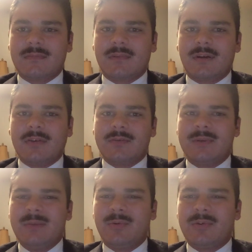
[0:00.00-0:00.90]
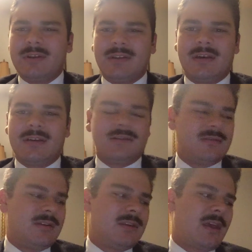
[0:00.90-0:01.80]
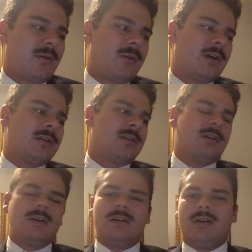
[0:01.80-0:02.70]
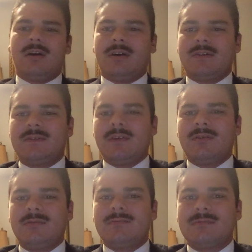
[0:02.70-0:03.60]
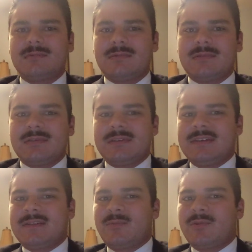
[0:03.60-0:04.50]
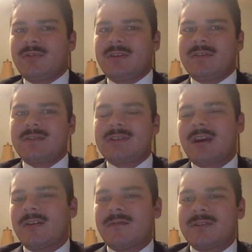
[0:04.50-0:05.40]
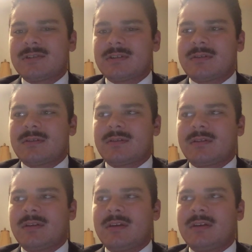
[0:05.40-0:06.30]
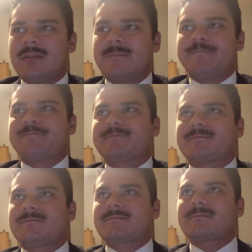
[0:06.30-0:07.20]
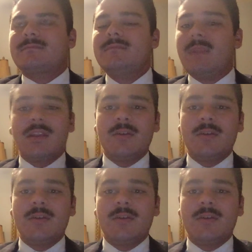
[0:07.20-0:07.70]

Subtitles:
other people in that way. So it's more or less a shared vision than the